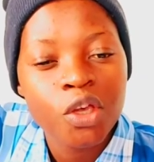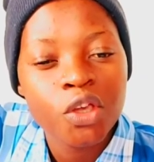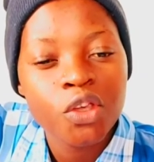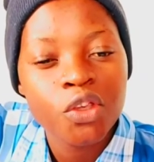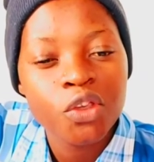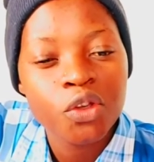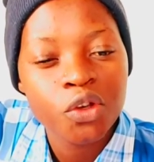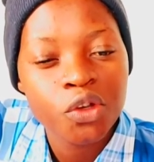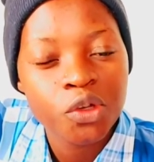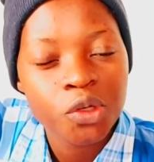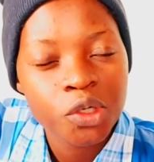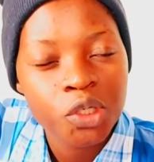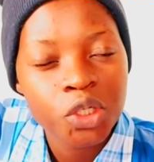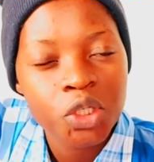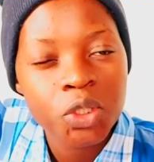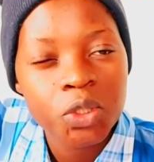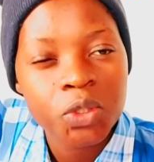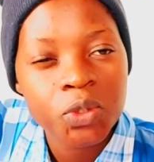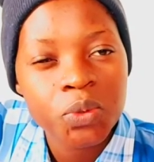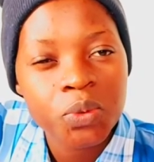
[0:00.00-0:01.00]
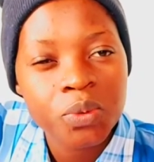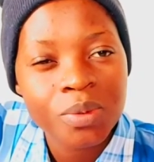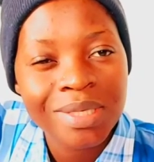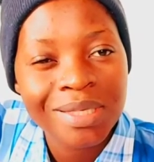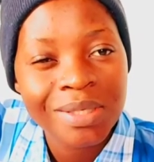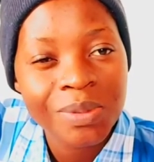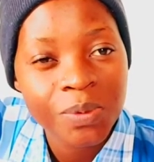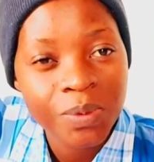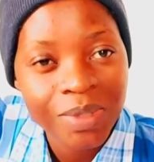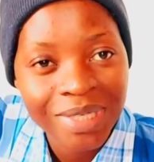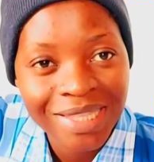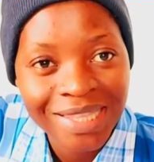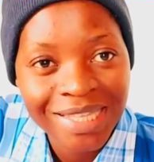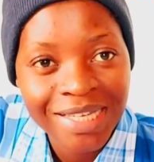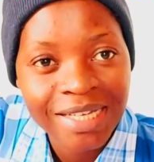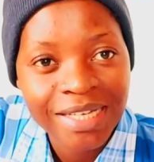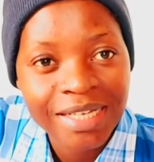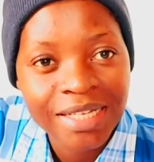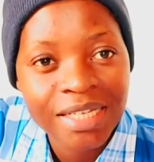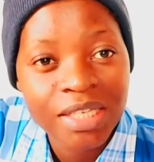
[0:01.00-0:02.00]
you're not used to that
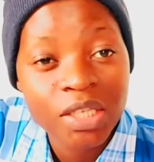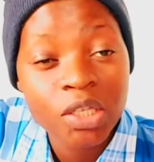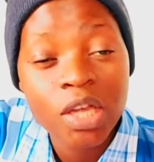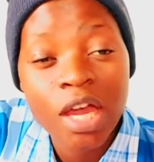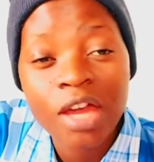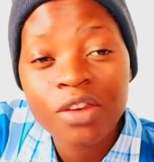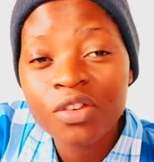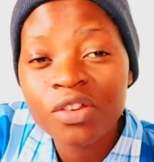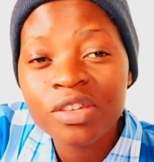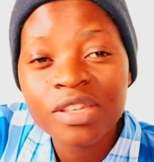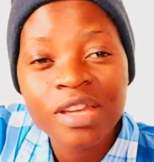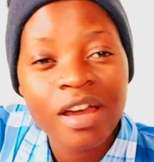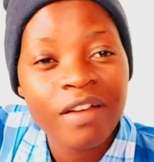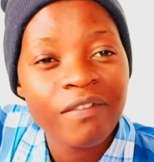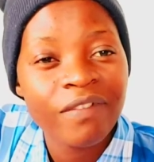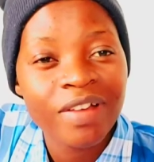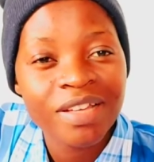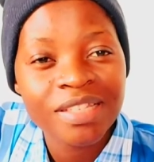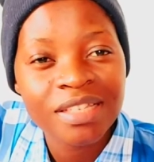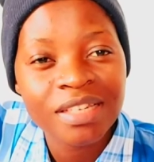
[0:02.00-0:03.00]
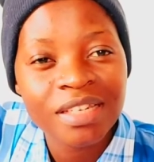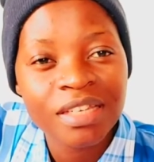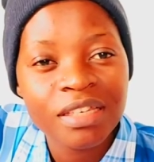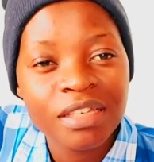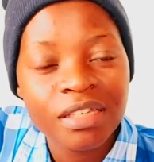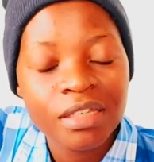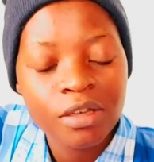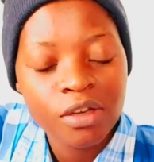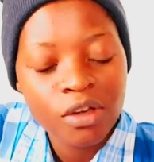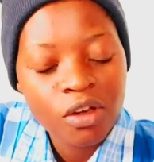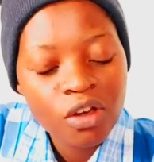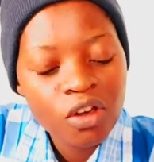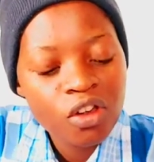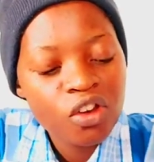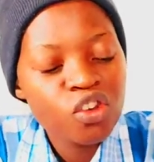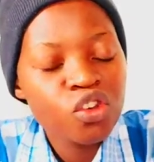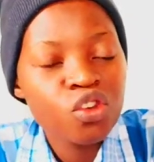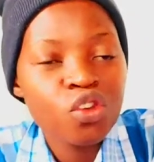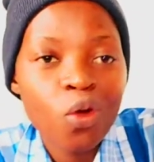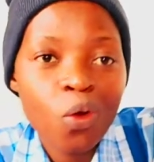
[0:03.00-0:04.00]
weather you don't have vaseline
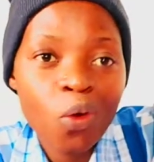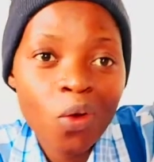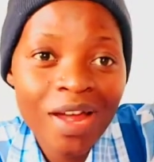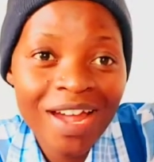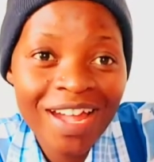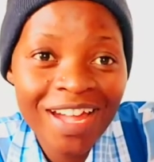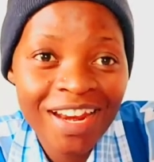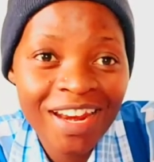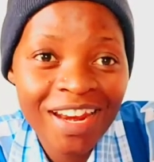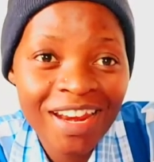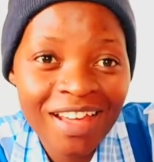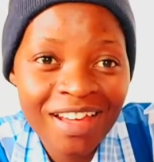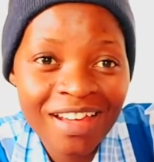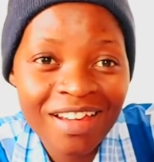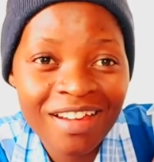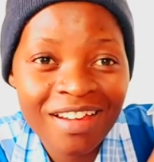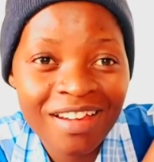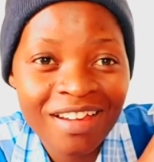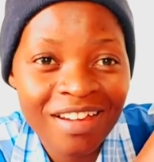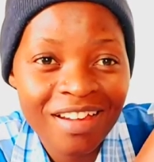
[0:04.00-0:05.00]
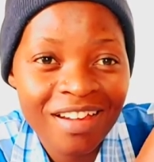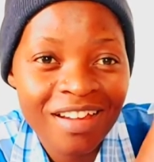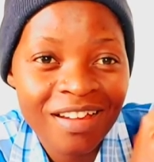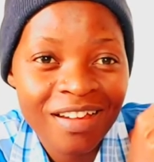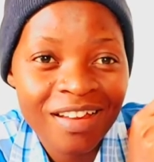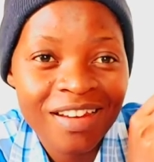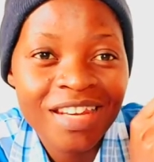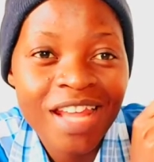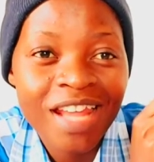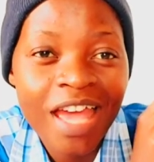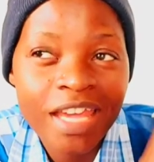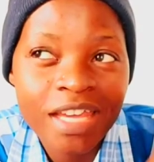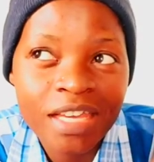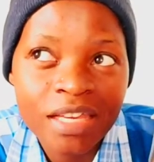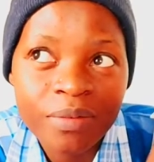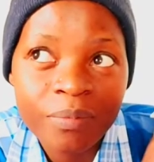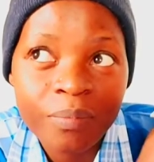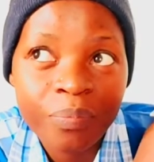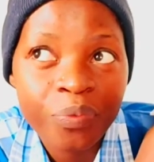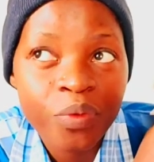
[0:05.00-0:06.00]
no color like
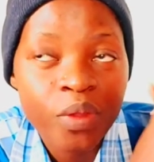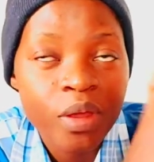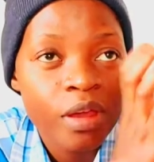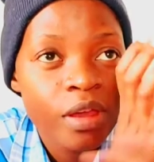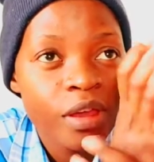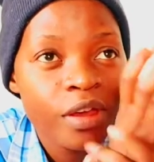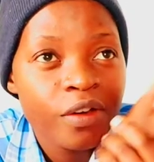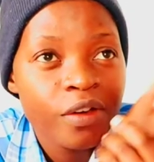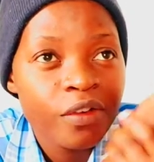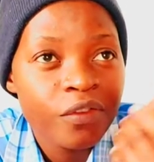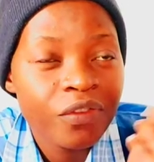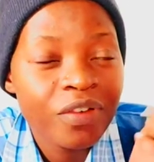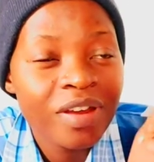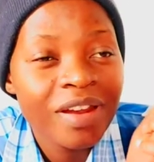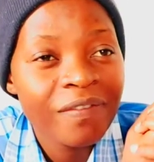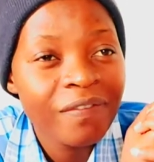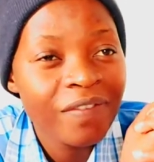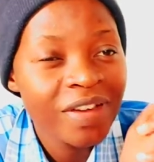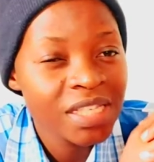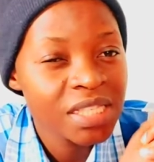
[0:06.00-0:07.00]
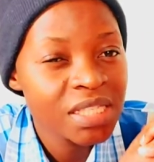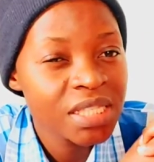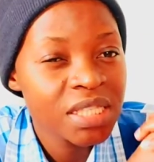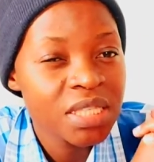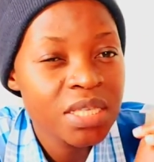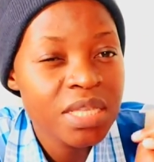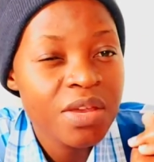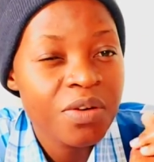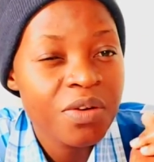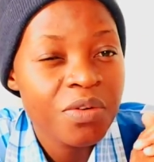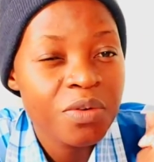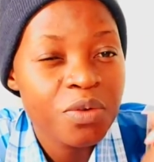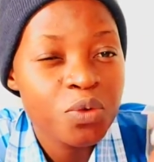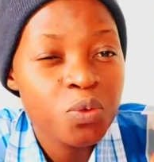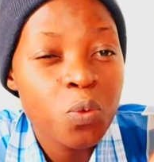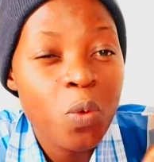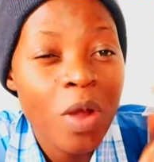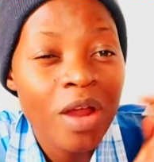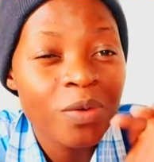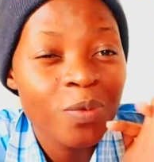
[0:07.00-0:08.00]
for the first
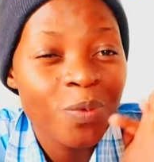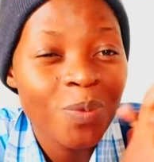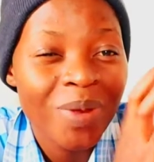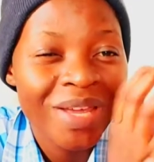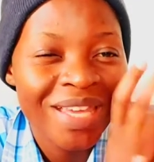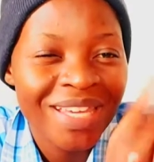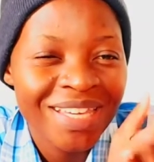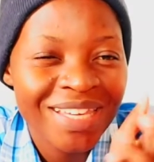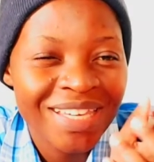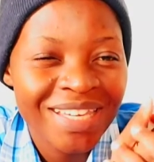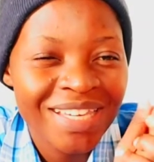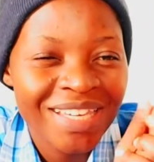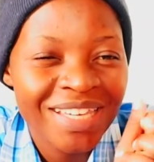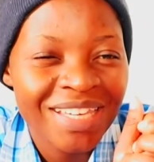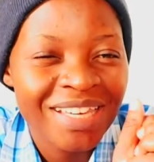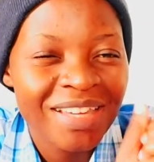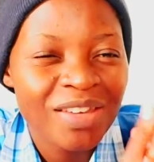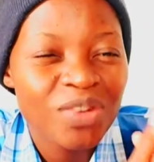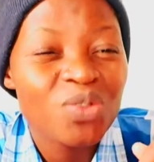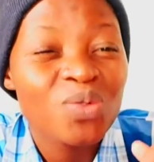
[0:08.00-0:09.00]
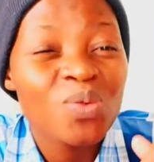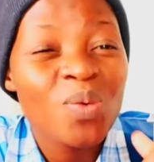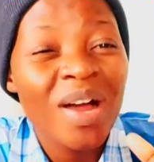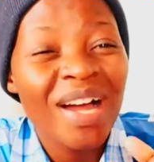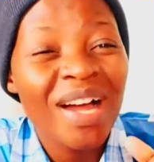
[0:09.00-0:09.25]
one week to